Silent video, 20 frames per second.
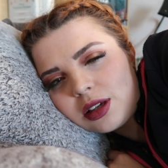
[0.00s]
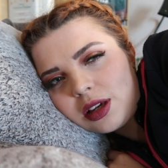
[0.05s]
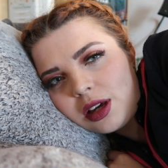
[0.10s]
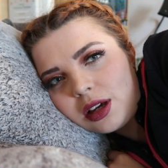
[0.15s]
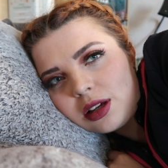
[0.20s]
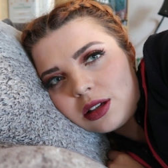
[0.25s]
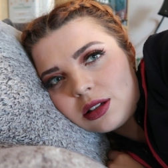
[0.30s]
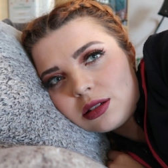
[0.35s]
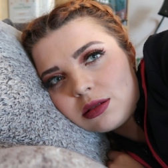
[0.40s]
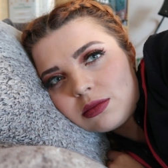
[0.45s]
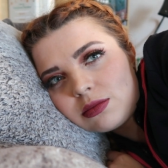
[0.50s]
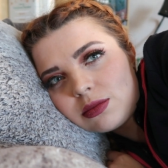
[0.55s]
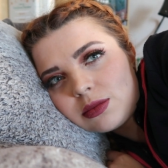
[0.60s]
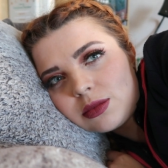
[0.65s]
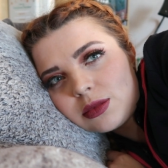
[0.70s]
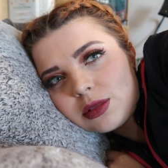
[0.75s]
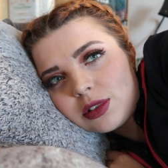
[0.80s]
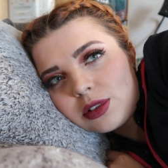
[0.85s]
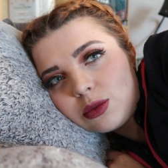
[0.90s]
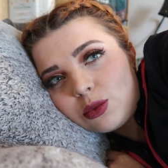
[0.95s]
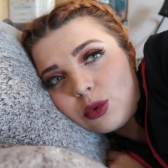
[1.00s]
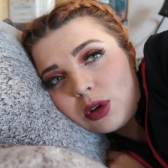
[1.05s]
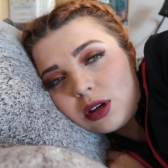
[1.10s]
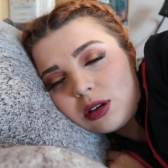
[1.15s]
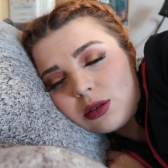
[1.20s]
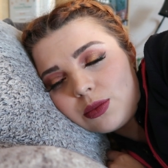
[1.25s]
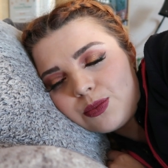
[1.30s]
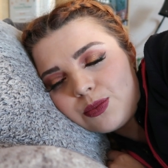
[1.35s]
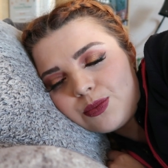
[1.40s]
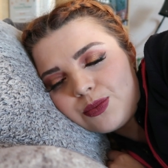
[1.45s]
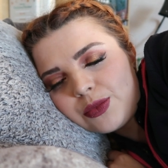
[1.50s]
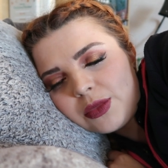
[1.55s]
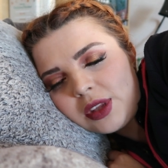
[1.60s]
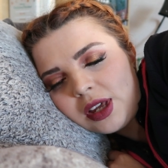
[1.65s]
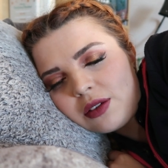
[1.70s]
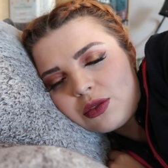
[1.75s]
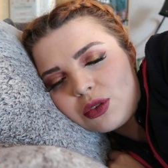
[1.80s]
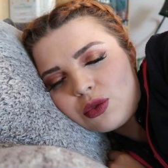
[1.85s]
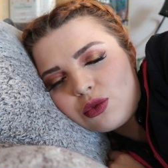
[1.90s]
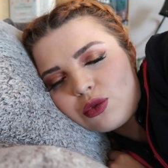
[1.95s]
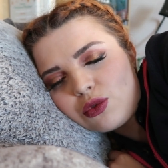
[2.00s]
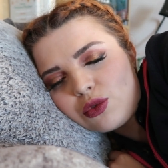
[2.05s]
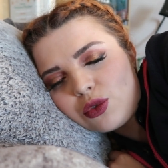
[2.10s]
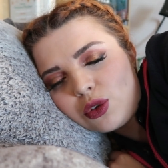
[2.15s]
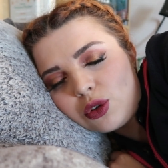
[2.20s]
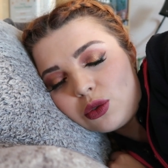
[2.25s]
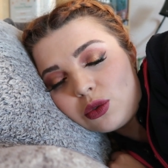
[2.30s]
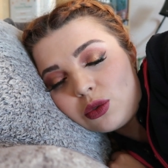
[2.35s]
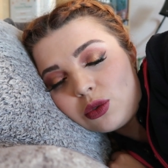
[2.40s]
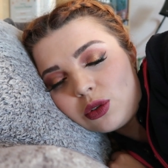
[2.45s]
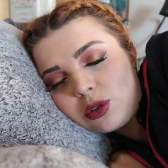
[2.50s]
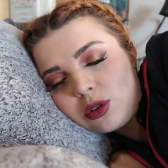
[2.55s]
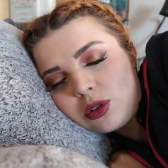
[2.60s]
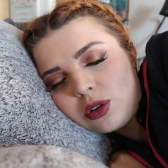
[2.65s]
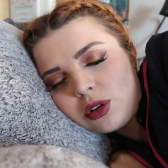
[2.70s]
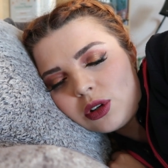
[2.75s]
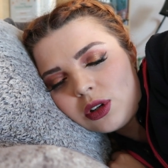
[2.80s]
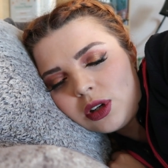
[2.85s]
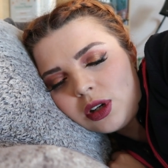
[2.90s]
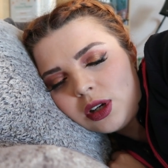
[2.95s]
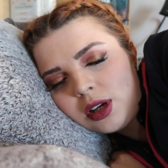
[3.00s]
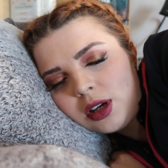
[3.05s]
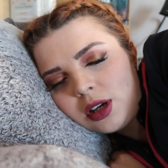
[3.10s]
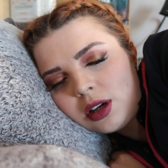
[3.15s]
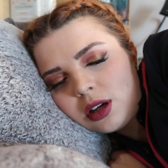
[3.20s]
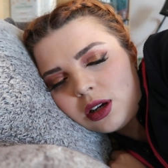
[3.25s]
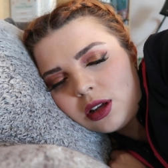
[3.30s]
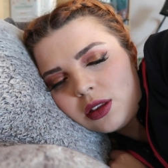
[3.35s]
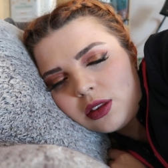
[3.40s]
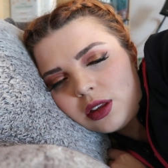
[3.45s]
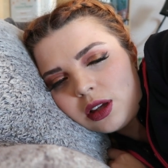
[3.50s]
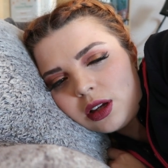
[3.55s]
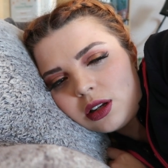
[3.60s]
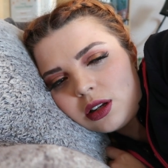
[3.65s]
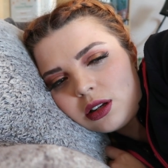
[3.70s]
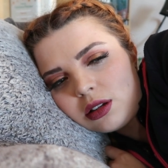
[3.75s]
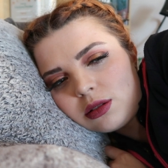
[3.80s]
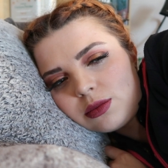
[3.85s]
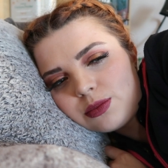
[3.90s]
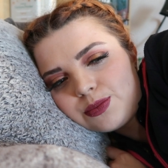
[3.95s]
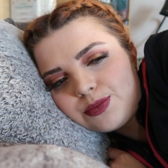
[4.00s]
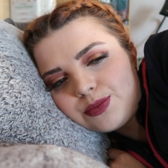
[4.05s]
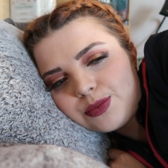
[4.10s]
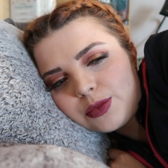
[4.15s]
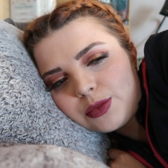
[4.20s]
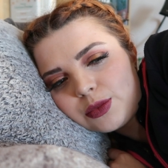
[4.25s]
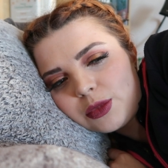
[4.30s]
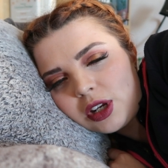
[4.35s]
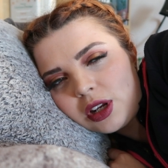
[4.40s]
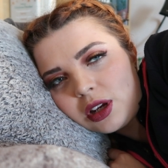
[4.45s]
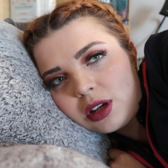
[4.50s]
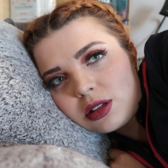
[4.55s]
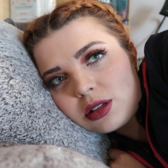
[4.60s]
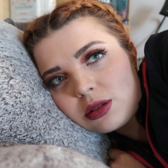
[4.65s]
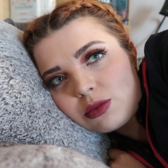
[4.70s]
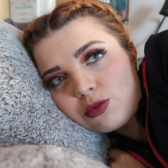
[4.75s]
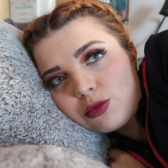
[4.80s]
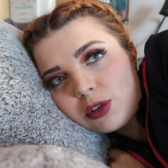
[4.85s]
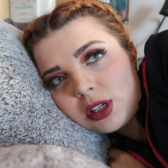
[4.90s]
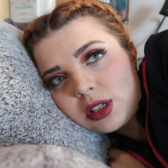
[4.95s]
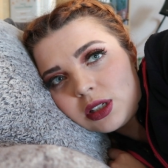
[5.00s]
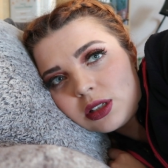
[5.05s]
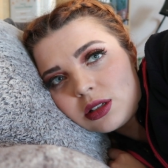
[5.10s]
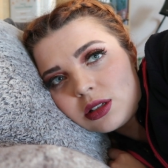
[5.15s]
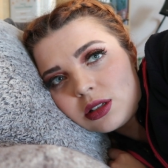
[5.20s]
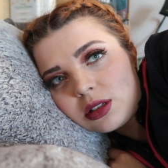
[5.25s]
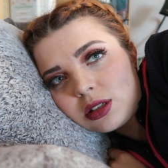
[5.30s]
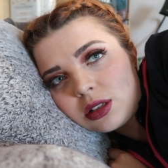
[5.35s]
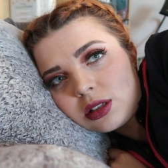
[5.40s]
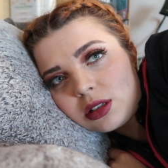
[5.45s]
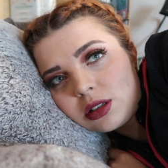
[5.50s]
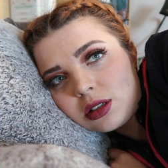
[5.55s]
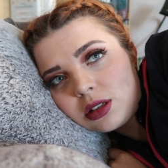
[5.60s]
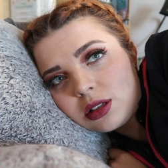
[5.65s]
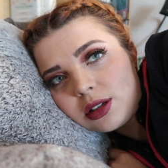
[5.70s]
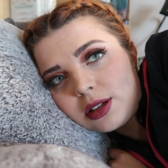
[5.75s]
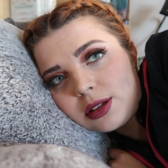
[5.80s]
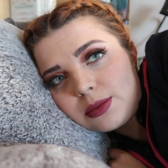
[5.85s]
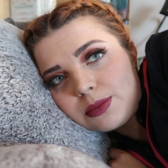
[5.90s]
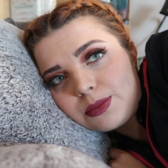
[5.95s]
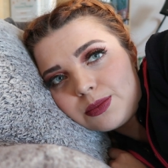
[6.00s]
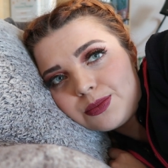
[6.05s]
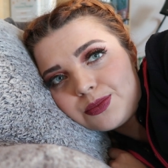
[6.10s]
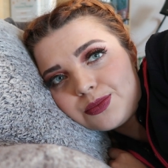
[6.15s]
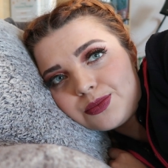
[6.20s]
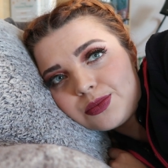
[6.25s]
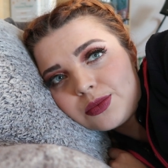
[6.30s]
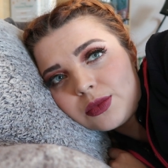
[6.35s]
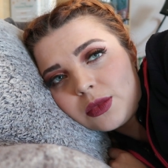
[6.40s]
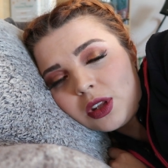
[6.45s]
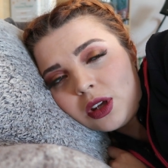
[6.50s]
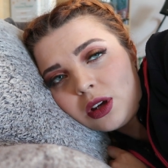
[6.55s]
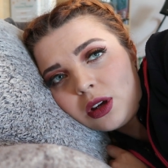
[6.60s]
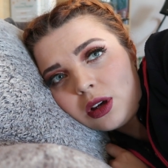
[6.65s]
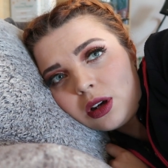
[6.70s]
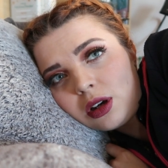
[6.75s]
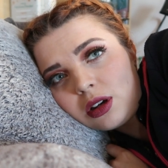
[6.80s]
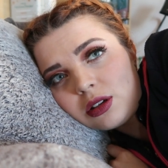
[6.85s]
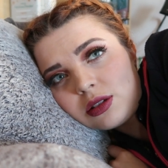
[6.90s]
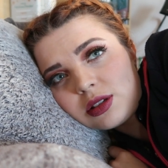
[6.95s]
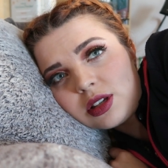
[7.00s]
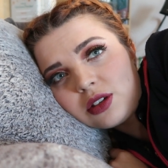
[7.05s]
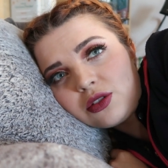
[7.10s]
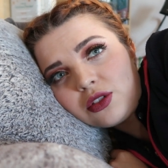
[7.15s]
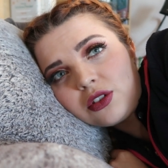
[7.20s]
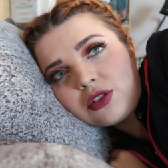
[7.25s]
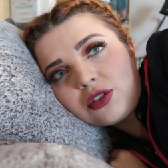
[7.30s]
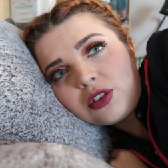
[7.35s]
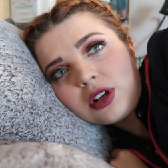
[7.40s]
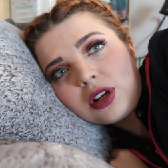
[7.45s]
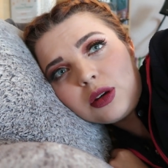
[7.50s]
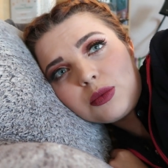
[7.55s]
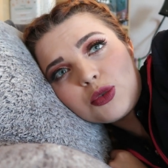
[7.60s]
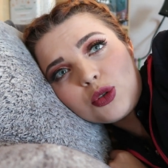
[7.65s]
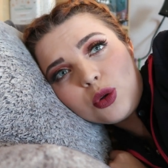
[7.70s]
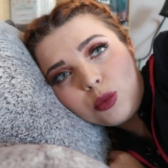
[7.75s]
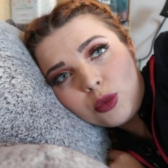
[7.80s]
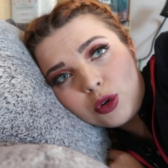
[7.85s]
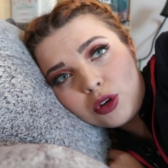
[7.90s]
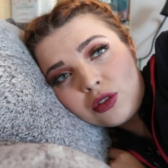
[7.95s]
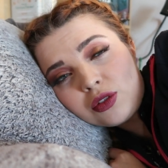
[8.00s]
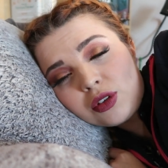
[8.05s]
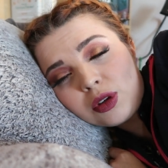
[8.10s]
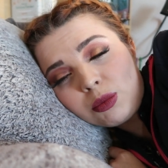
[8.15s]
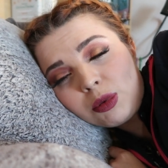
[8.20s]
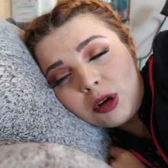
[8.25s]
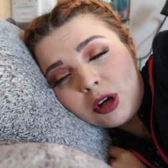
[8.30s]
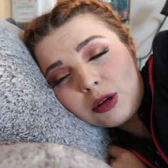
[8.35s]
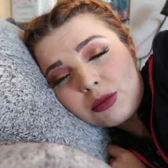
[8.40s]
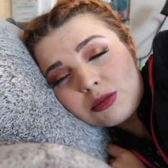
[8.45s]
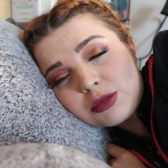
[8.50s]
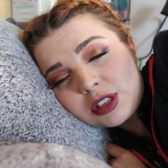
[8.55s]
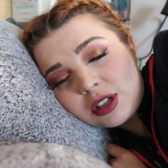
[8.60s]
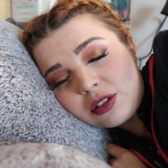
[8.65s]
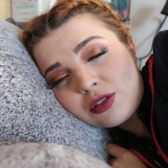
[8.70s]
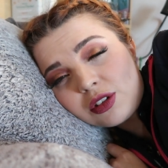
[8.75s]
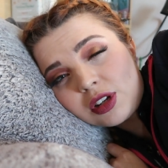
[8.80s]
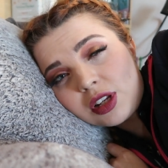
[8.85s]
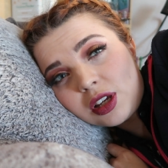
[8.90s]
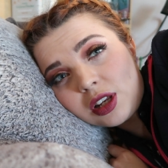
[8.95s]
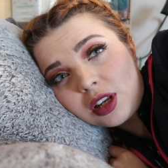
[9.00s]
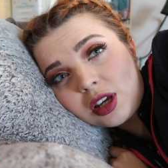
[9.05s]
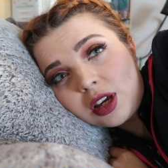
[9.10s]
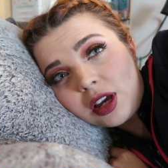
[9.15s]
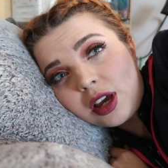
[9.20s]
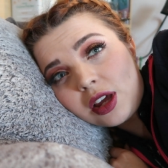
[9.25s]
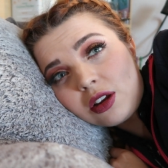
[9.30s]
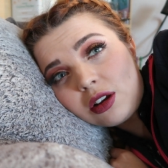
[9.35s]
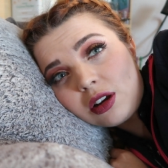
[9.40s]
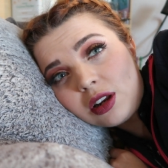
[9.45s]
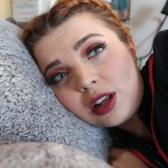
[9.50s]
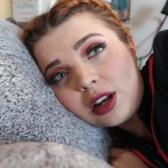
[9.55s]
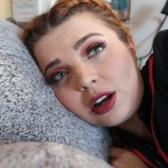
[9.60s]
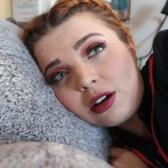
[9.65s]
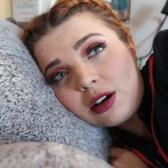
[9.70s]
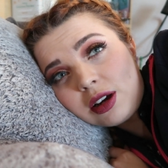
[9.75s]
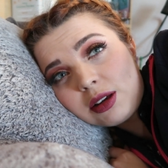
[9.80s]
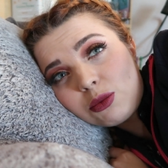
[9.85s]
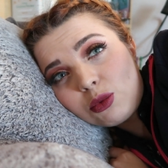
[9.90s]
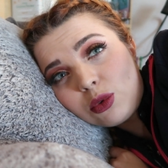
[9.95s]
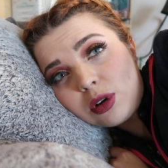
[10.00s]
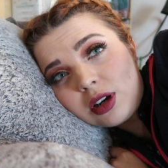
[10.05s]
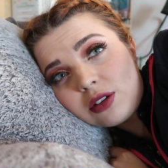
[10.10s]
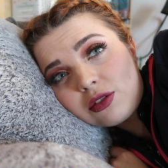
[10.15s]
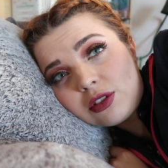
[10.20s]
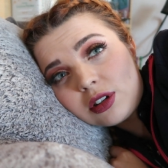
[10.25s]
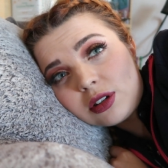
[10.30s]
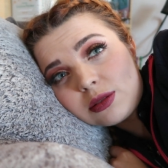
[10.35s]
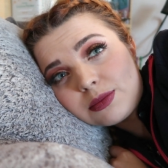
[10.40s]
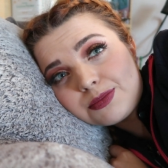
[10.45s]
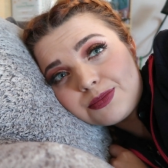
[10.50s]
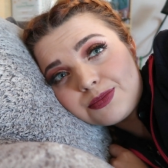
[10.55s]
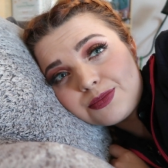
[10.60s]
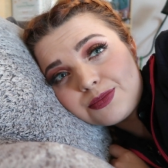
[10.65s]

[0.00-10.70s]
get, well, have some food, and then I'm going to get some rest. I'll see if I feel up to a movie, but I'm definitely going to get an early night, whatever.